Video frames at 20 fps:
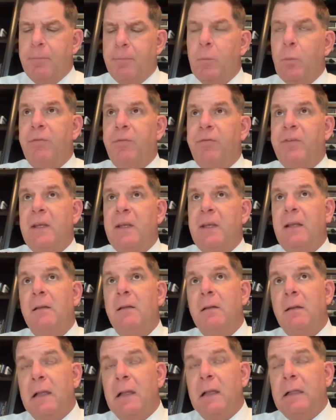
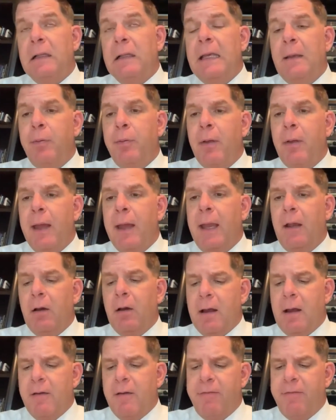Little League playing on
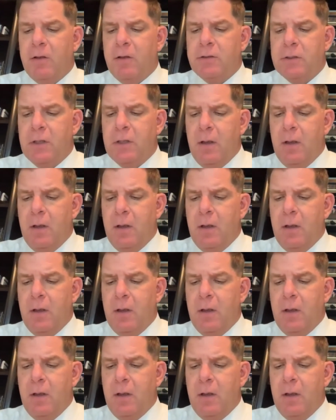our fields,